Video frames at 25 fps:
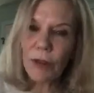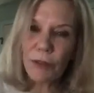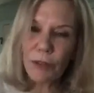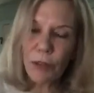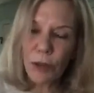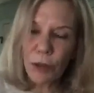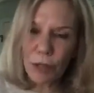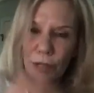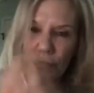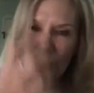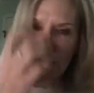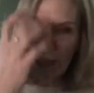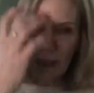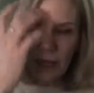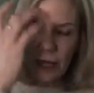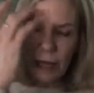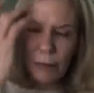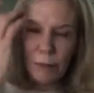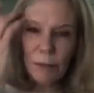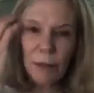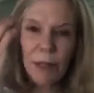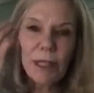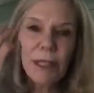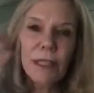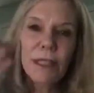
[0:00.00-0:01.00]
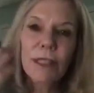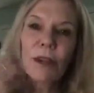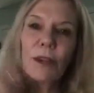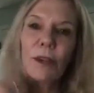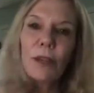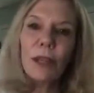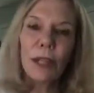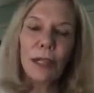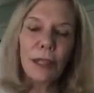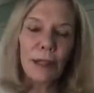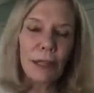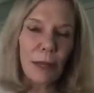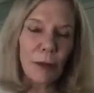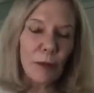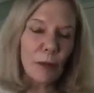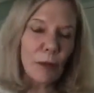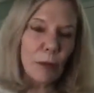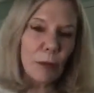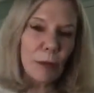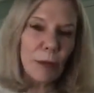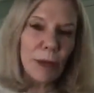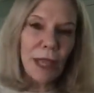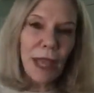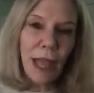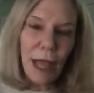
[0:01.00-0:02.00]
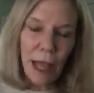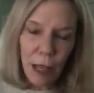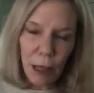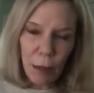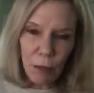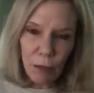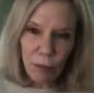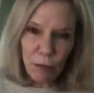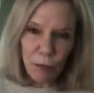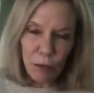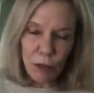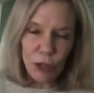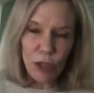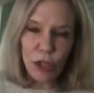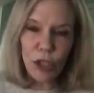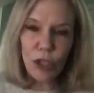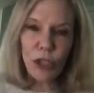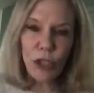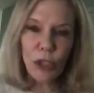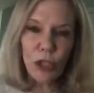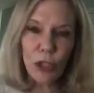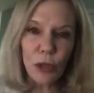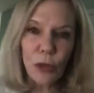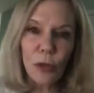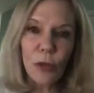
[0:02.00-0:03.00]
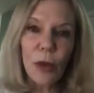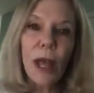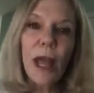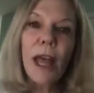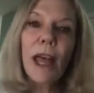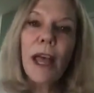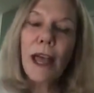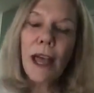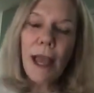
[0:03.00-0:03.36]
of your assignments so that they will be helpful to you